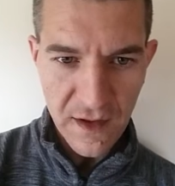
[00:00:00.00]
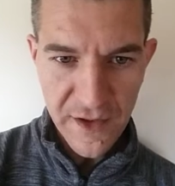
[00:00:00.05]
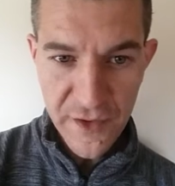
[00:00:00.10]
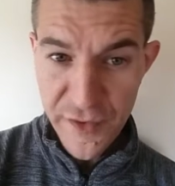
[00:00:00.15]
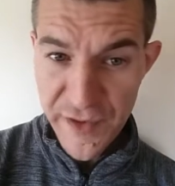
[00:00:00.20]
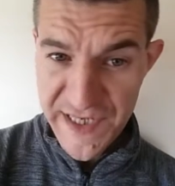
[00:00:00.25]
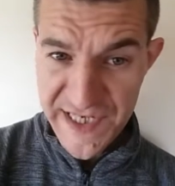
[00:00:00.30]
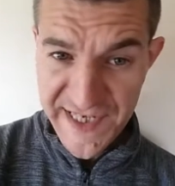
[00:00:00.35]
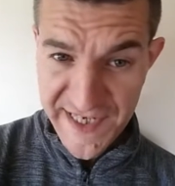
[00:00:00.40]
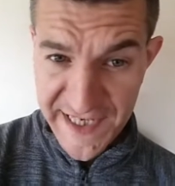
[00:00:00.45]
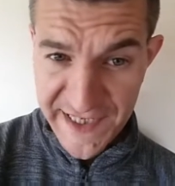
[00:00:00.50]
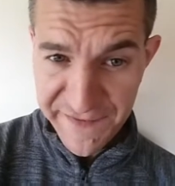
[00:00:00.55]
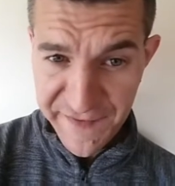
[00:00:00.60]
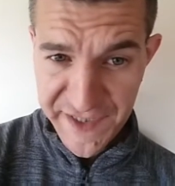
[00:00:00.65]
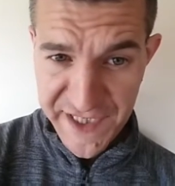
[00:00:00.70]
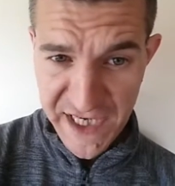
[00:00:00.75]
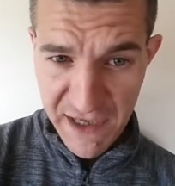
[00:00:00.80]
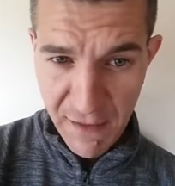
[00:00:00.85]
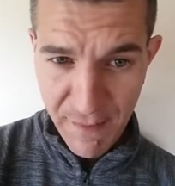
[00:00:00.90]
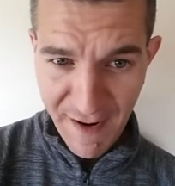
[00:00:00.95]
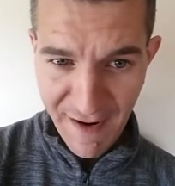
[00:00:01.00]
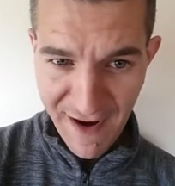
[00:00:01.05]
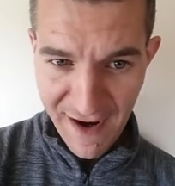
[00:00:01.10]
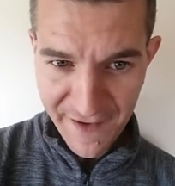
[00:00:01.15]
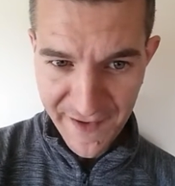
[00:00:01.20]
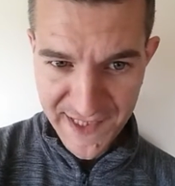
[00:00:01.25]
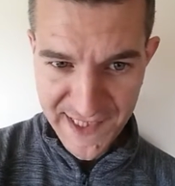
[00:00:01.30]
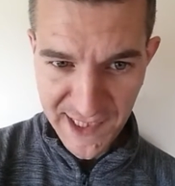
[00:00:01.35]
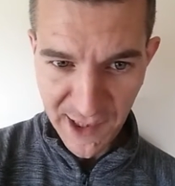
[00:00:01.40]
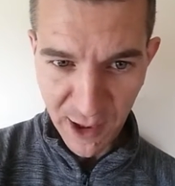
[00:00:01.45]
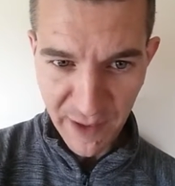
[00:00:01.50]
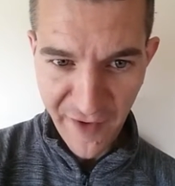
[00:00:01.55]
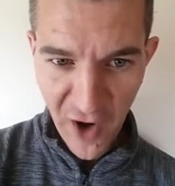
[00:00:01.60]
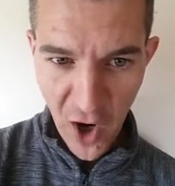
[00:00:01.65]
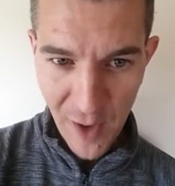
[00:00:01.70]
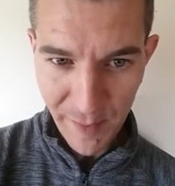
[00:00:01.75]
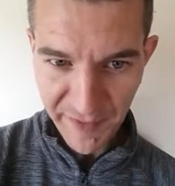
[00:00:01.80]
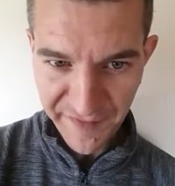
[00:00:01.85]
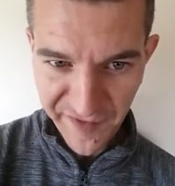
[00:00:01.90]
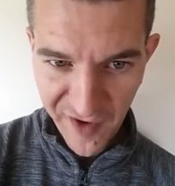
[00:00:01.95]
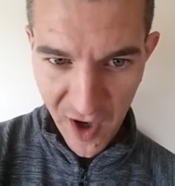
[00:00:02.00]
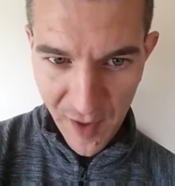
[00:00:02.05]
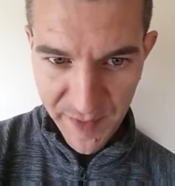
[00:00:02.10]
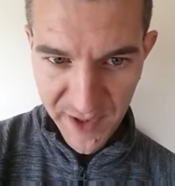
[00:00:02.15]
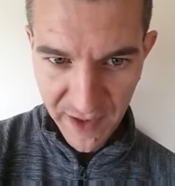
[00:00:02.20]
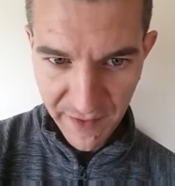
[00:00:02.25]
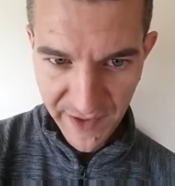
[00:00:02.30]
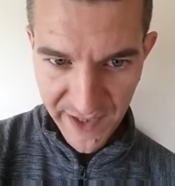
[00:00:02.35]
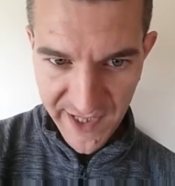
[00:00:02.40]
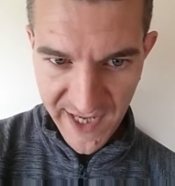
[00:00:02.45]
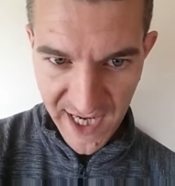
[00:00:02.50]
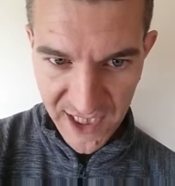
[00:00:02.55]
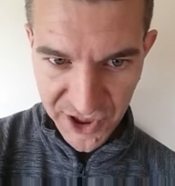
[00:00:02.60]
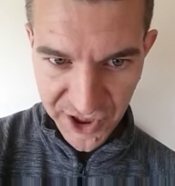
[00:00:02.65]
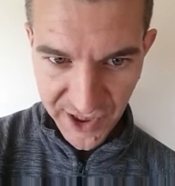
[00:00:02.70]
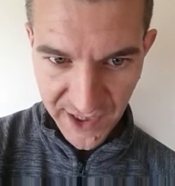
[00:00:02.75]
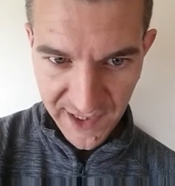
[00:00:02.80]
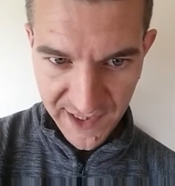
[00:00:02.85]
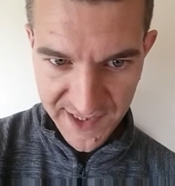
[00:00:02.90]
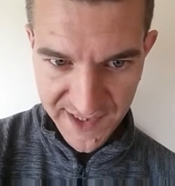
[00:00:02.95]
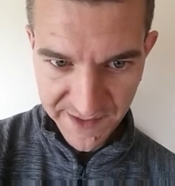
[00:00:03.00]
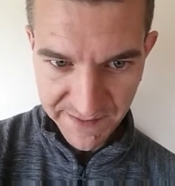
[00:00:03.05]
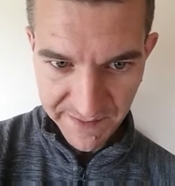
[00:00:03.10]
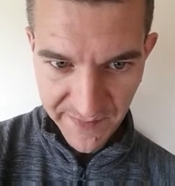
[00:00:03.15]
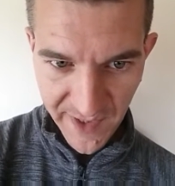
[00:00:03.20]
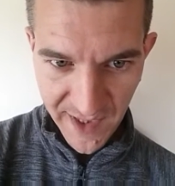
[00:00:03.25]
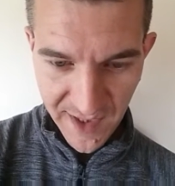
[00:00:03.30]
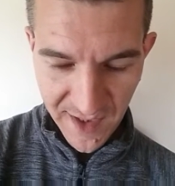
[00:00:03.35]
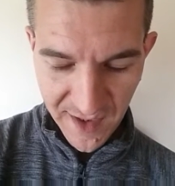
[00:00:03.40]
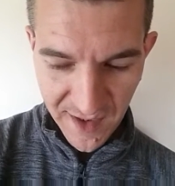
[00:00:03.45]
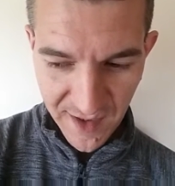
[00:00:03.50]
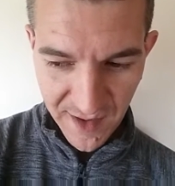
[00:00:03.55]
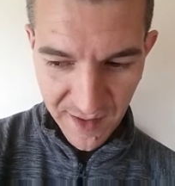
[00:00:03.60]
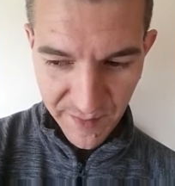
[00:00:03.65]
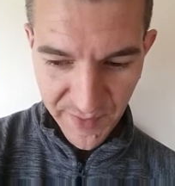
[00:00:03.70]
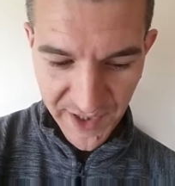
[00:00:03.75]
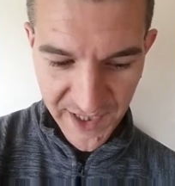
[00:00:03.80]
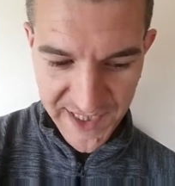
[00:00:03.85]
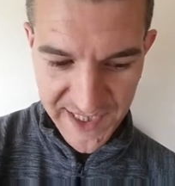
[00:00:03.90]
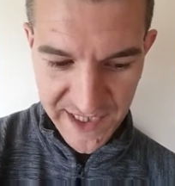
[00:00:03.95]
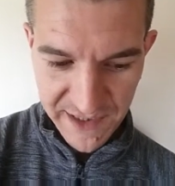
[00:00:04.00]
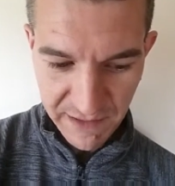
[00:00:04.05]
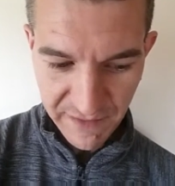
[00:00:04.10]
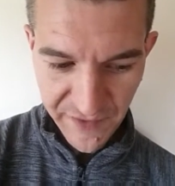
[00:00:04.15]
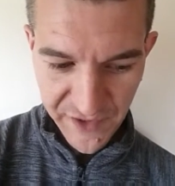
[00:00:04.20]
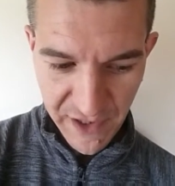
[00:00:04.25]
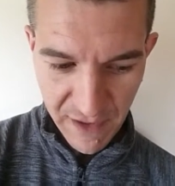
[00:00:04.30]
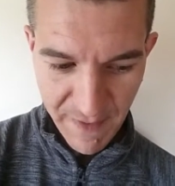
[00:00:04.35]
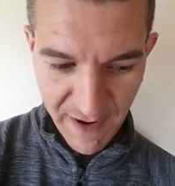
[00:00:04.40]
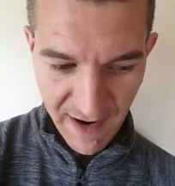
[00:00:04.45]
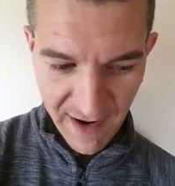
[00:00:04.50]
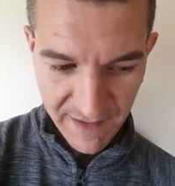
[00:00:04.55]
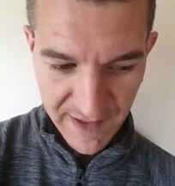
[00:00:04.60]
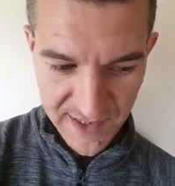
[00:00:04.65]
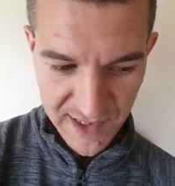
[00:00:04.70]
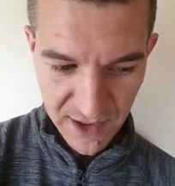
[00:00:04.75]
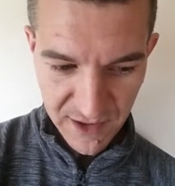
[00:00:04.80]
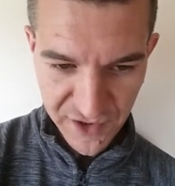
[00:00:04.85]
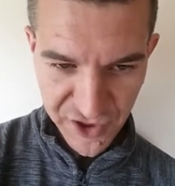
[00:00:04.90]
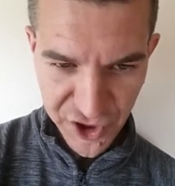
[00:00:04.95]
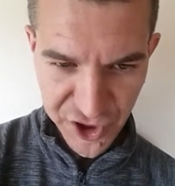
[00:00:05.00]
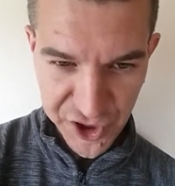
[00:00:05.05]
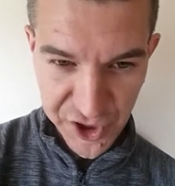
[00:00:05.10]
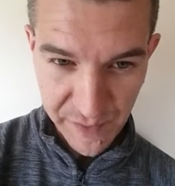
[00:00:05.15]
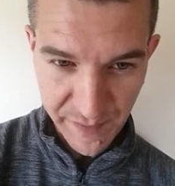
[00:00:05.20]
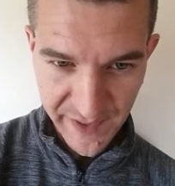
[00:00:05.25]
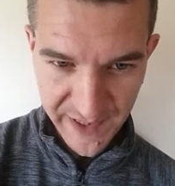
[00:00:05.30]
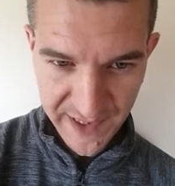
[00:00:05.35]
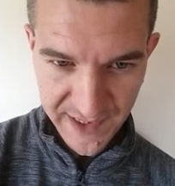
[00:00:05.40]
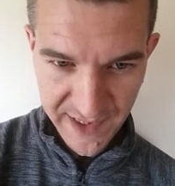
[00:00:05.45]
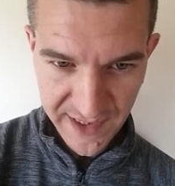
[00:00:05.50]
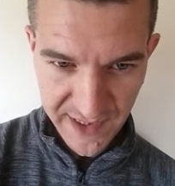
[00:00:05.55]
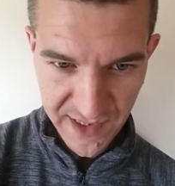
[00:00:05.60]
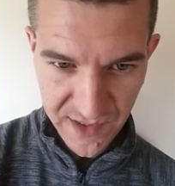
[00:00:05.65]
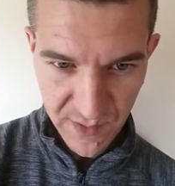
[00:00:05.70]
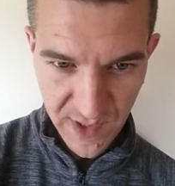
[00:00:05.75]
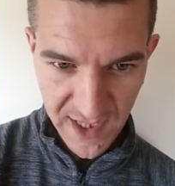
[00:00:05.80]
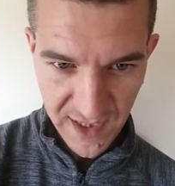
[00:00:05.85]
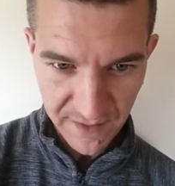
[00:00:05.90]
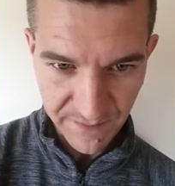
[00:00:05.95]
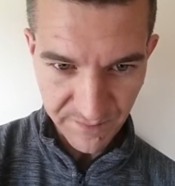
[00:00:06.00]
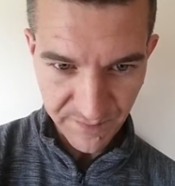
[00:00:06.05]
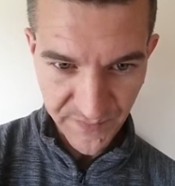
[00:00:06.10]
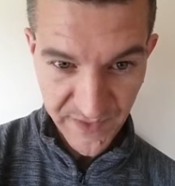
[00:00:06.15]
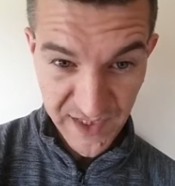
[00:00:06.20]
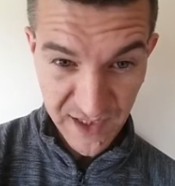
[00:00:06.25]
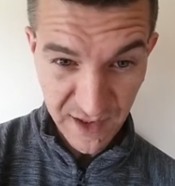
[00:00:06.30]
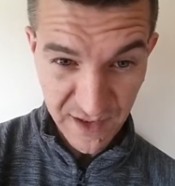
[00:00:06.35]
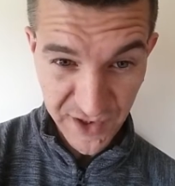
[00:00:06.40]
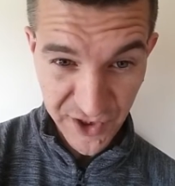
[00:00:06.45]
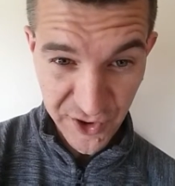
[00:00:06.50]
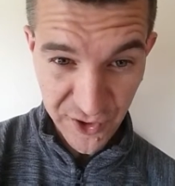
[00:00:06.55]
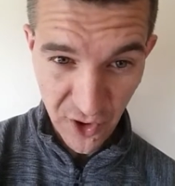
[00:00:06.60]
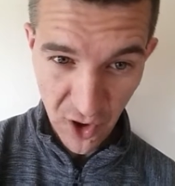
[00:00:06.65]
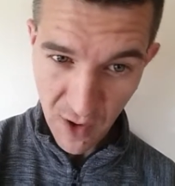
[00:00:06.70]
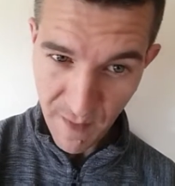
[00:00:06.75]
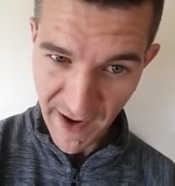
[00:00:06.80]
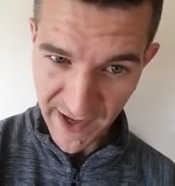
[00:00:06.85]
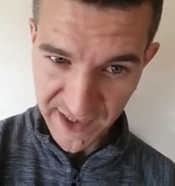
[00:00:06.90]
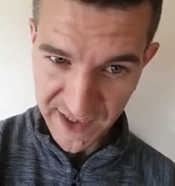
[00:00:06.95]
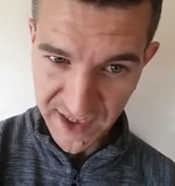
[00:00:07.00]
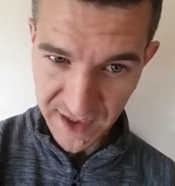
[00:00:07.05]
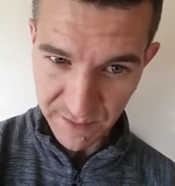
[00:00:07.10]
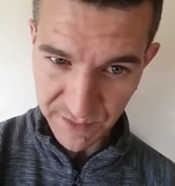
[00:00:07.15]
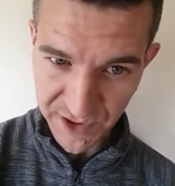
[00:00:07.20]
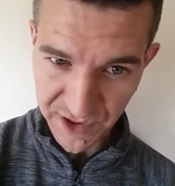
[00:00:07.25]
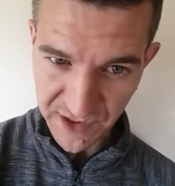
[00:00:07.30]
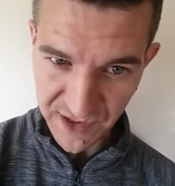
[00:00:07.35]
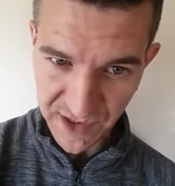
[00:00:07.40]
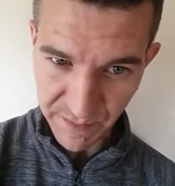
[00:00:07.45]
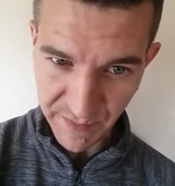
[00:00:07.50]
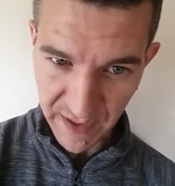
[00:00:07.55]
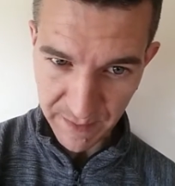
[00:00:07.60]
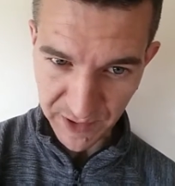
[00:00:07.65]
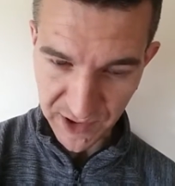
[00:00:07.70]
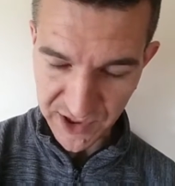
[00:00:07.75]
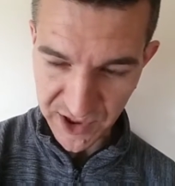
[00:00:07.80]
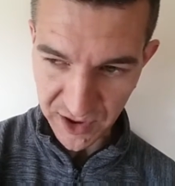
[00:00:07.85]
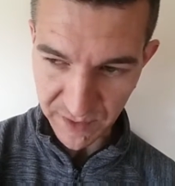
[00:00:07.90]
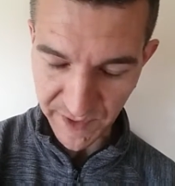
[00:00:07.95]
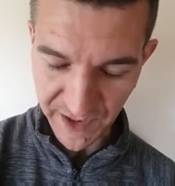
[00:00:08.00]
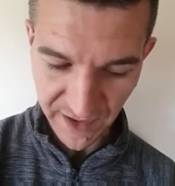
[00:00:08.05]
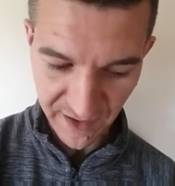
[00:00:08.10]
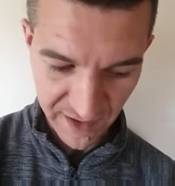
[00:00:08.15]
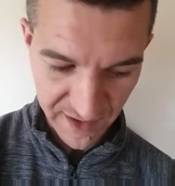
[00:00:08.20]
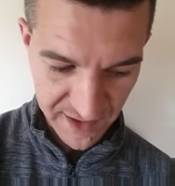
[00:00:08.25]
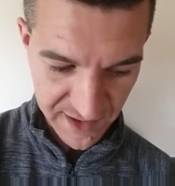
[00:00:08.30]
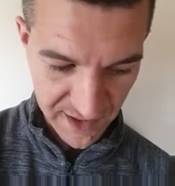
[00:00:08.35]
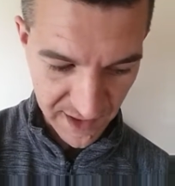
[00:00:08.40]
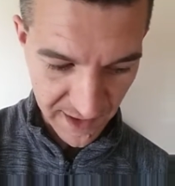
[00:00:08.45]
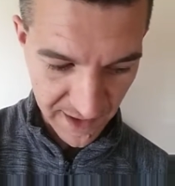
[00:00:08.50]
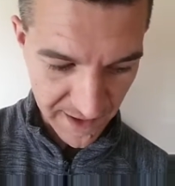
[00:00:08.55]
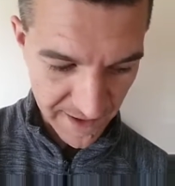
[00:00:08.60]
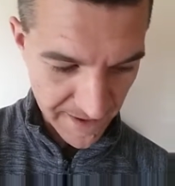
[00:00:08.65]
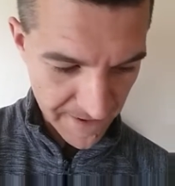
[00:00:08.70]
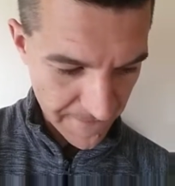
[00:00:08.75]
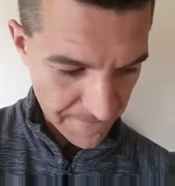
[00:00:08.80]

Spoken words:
I already did a video about how there's a lot of homophobia in nationalism, but I didn't do a video about how there's a lot of stupidity as well. There's a lot of straw man assumptions and people assuming that, that